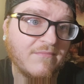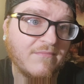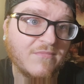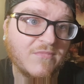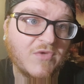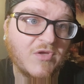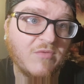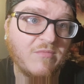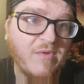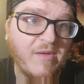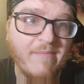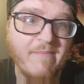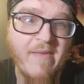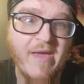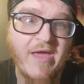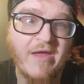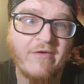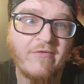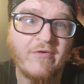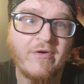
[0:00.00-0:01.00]
Could be
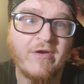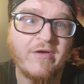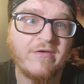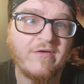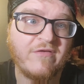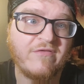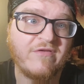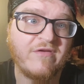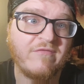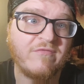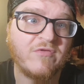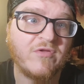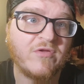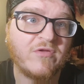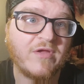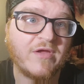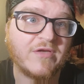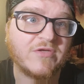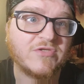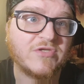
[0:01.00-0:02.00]
Mandarin. It doesn't even look
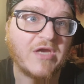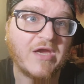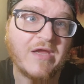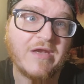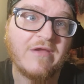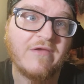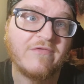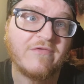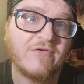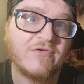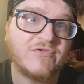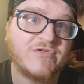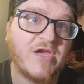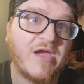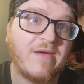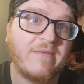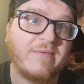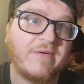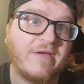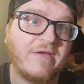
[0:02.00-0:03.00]
like Chinese or
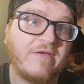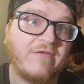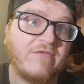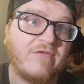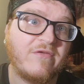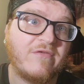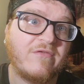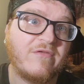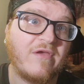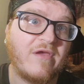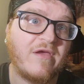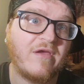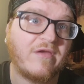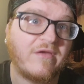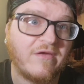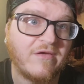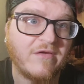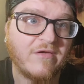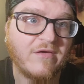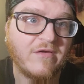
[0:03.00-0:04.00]
Japanese. Looks
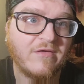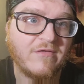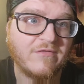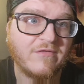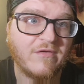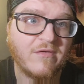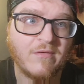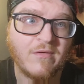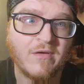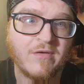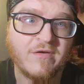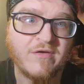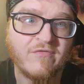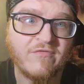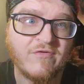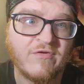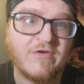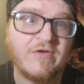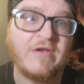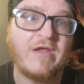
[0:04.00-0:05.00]
like a
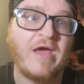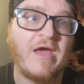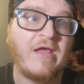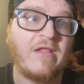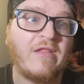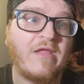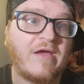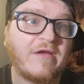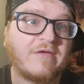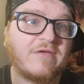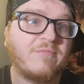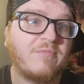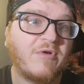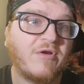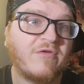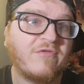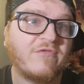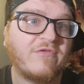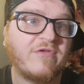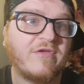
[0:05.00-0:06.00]
different dialect,
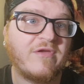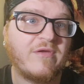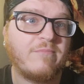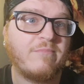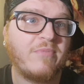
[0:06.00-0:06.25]
personally.